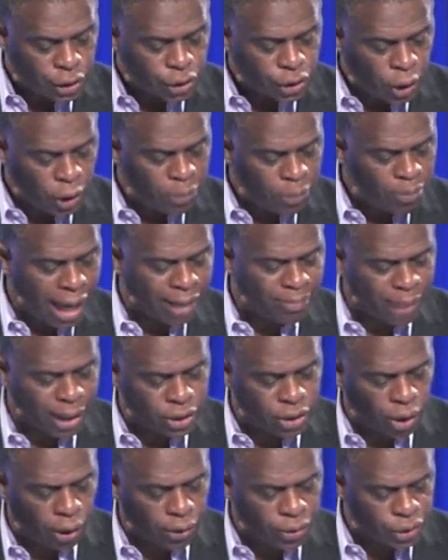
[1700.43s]
Turn back, my
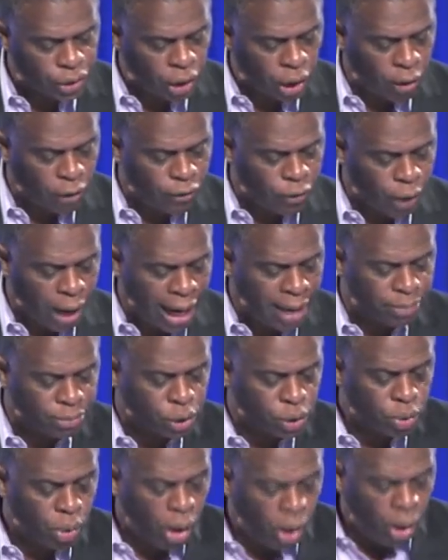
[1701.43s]
daughters, go, for I am
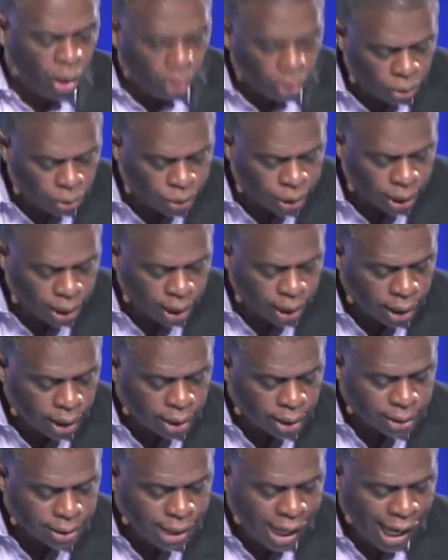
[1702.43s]
too old
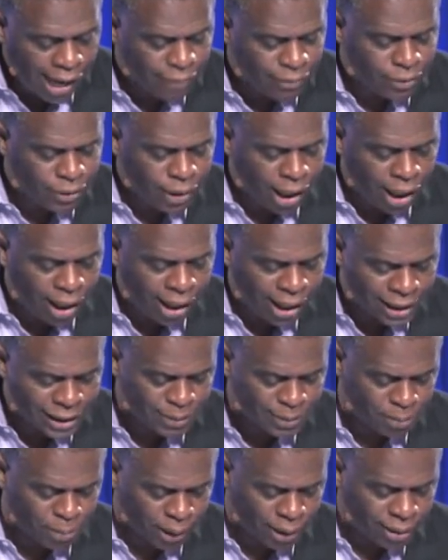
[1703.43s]
to have a
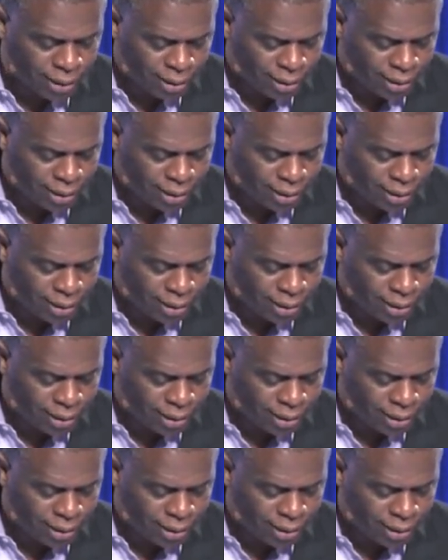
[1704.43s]
husband.